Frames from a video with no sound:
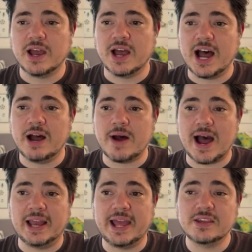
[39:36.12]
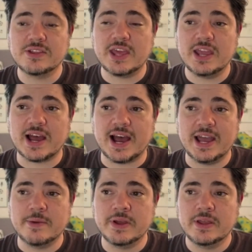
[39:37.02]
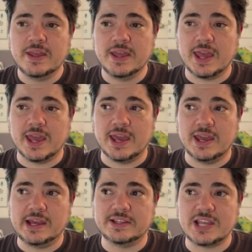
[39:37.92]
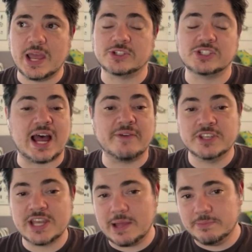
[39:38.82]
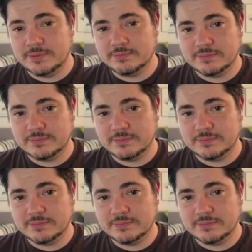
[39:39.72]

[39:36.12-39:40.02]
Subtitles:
I like to think I am a table soft top.